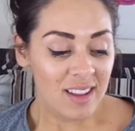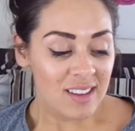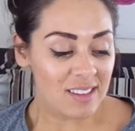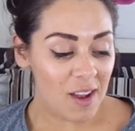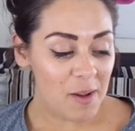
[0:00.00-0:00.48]

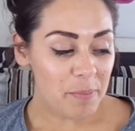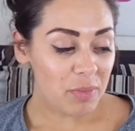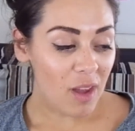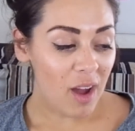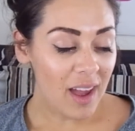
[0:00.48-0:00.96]
so
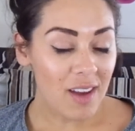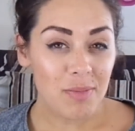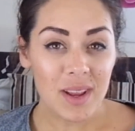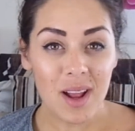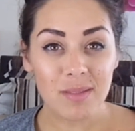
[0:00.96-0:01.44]
I have
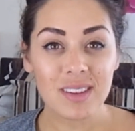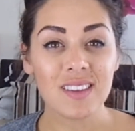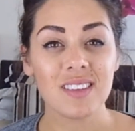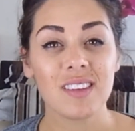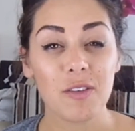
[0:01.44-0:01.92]
been up since